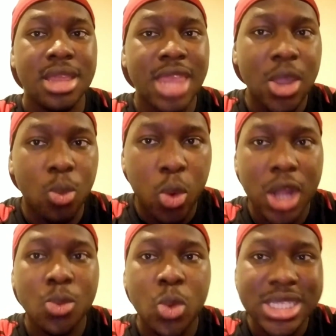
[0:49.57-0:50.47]
They
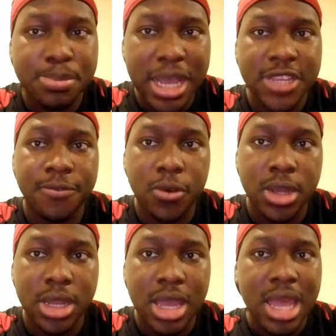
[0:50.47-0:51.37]
want what's best for
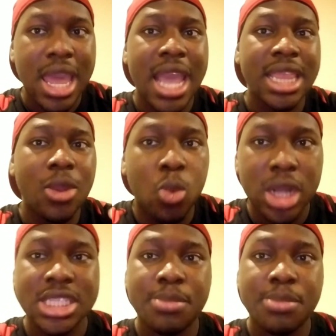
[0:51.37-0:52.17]
it, and they want to